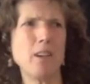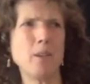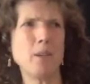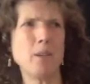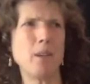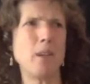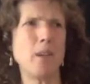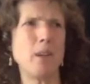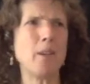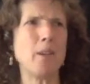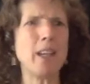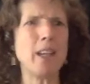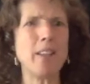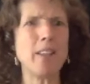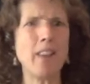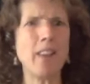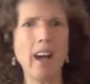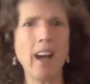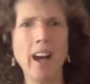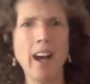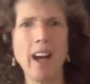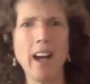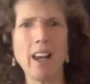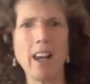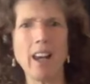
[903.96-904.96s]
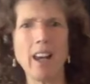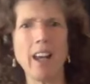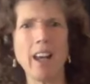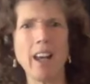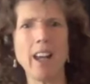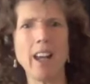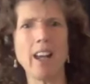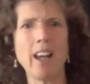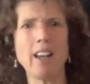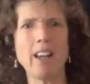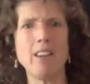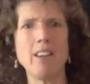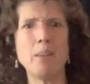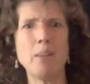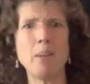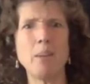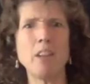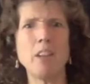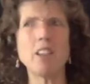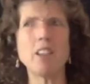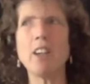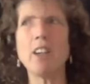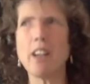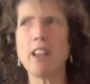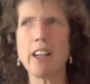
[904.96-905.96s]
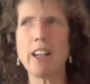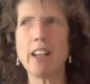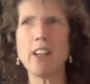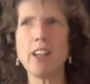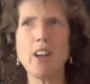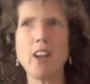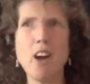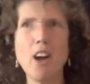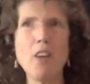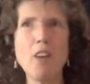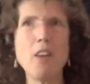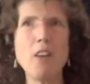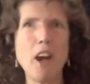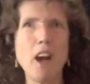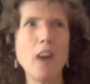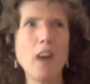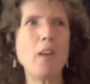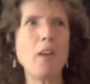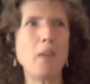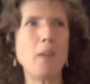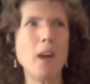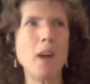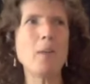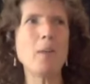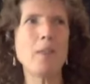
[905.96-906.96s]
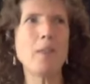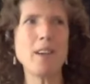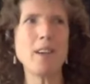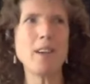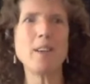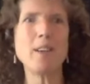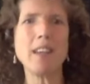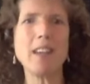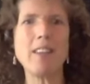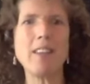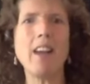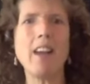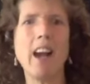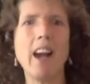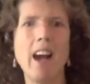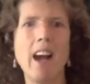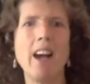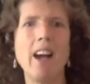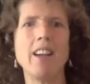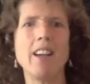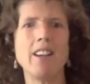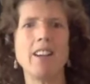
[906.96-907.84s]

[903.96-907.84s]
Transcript: want to eat that. Like, and the body's going like, no, no, I want to eat that.